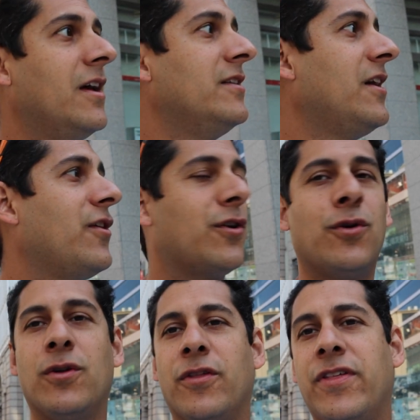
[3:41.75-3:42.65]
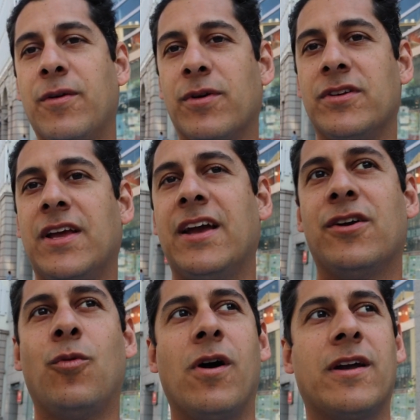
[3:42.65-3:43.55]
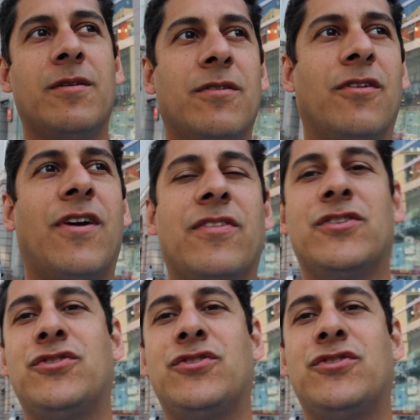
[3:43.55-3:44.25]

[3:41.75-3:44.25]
Another cool little thing, we're here walking around the